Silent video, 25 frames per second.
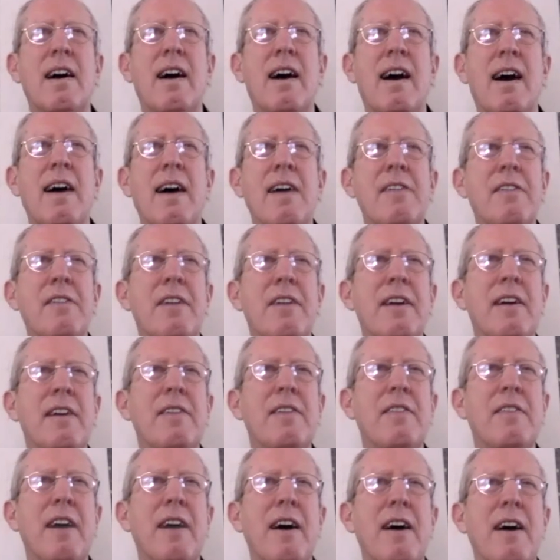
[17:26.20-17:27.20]
I think
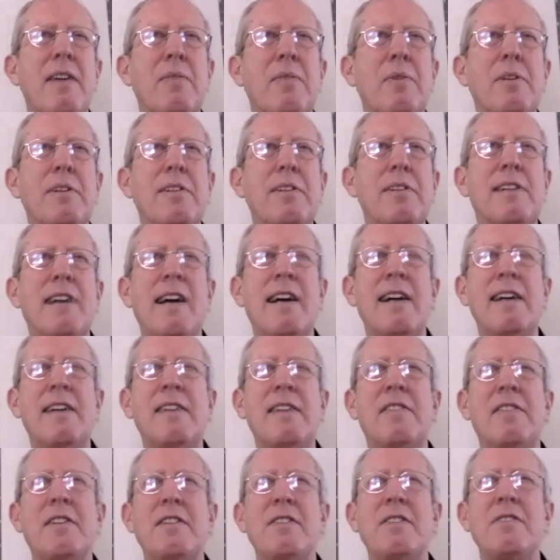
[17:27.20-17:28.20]
that we take
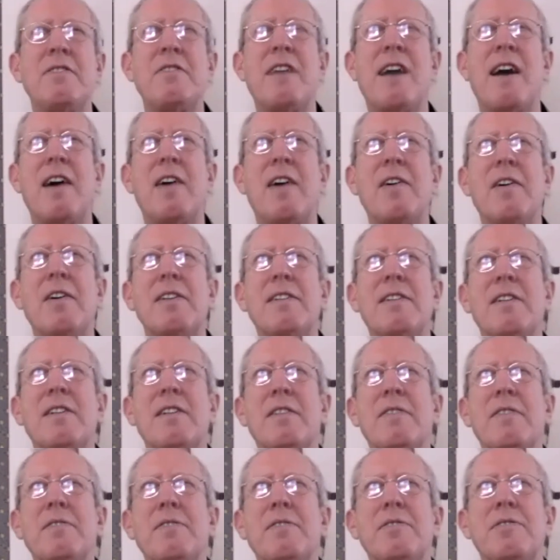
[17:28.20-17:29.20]
these
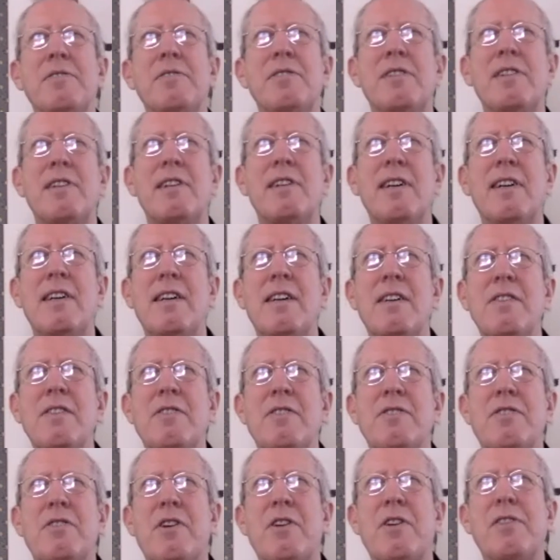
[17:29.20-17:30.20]
narratives
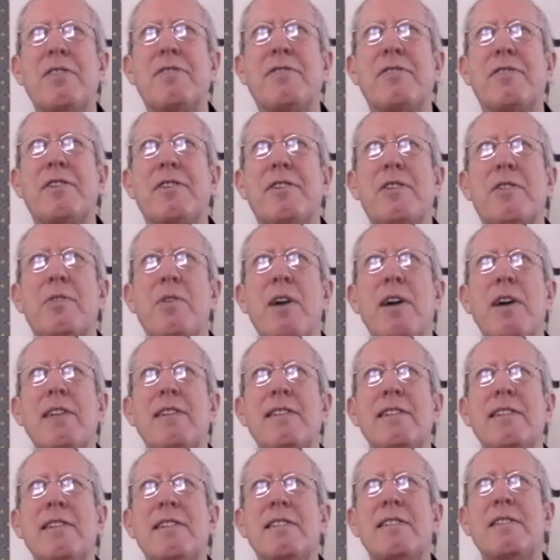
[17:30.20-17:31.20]
so for
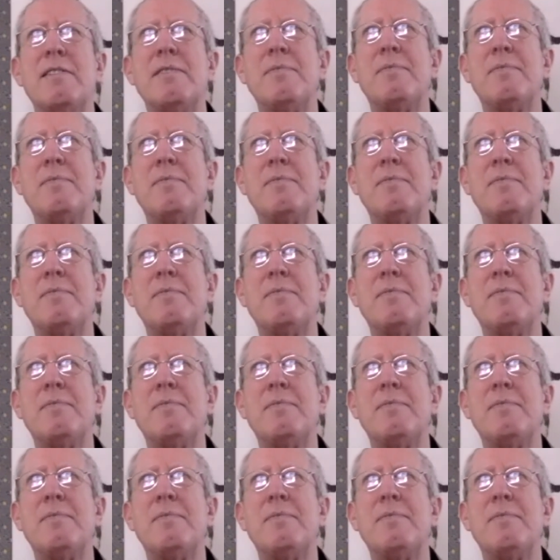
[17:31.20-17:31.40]
granted